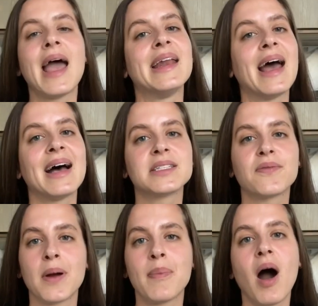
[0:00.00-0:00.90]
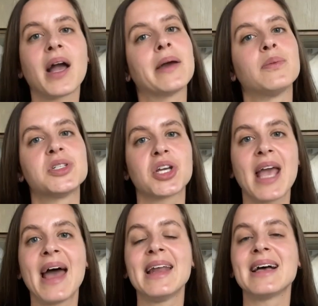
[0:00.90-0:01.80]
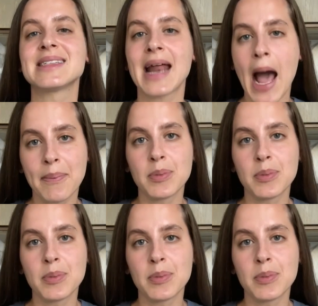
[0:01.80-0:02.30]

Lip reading: And it has a front pocket, which again has that Apple